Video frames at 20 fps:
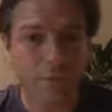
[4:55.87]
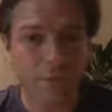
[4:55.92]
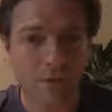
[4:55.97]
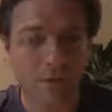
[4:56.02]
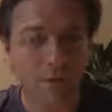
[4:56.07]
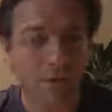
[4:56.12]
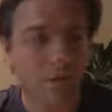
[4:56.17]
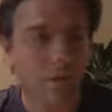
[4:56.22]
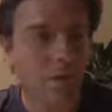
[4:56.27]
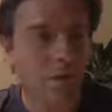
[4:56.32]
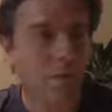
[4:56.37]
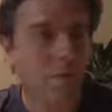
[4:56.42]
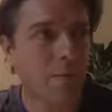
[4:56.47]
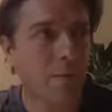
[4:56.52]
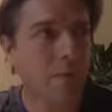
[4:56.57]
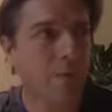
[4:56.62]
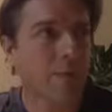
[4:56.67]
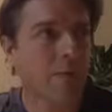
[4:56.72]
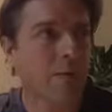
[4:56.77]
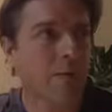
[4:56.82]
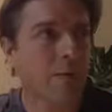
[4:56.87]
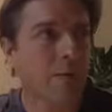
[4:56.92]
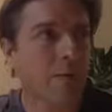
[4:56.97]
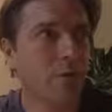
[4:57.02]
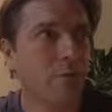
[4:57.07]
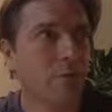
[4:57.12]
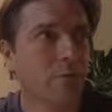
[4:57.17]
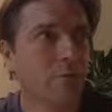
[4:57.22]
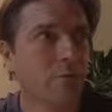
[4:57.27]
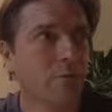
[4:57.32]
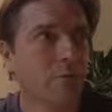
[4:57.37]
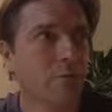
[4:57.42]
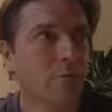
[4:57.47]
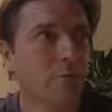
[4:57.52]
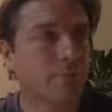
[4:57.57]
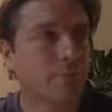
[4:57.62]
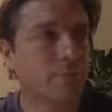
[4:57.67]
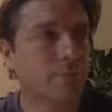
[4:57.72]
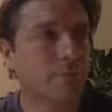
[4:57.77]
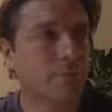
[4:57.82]
So fundamentally, you
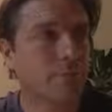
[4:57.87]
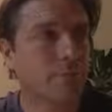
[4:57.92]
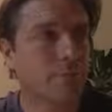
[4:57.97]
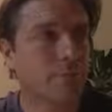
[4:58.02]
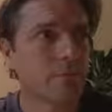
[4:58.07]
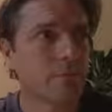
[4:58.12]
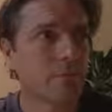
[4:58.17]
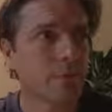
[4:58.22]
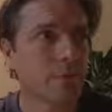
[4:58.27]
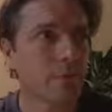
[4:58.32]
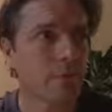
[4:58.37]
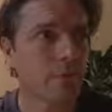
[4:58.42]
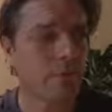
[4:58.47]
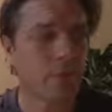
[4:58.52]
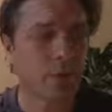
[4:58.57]
you're